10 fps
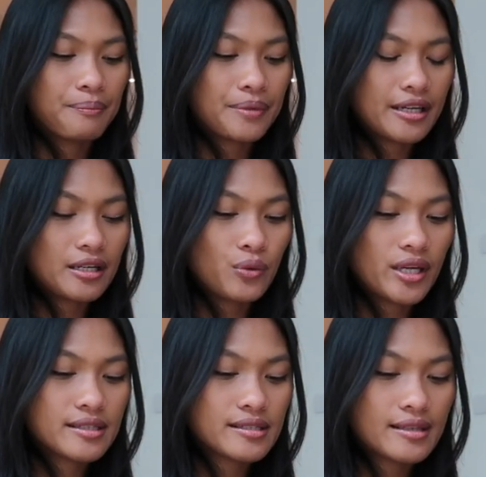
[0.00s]
But
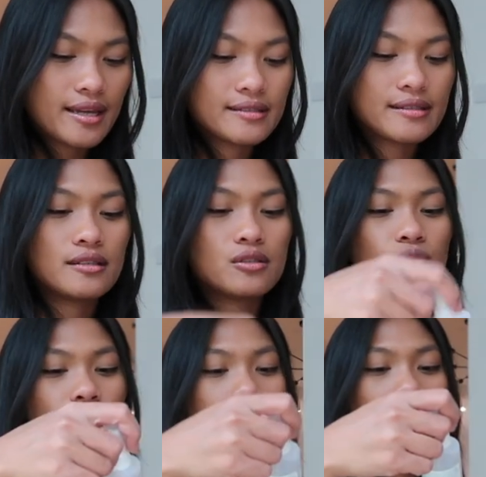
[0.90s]
anyways, next is
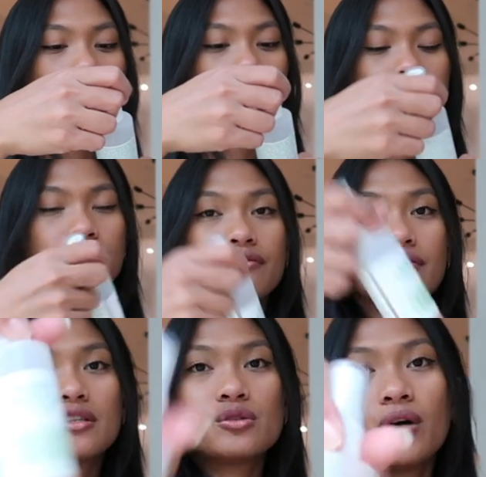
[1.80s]
we have
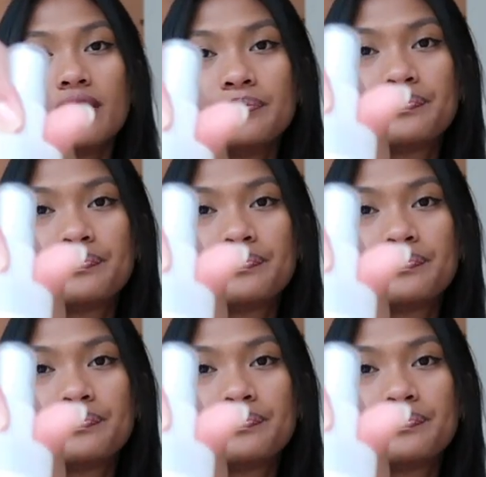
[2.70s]
this one.